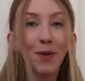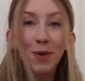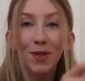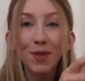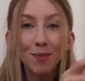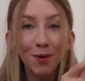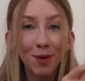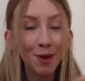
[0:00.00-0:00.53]

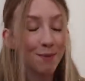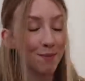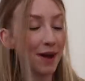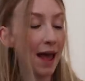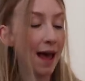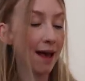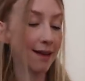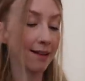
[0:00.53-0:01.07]
the, book in my
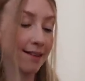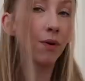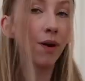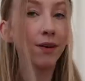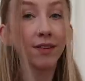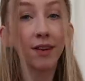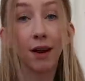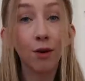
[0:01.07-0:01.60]
hand.
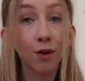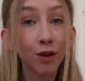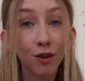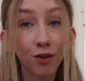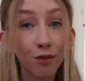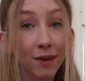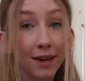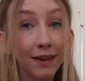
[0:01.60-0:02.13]
Plus I look
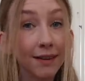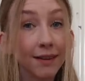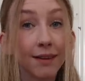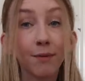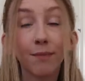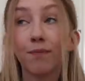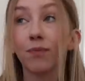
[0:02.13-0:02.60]
at screens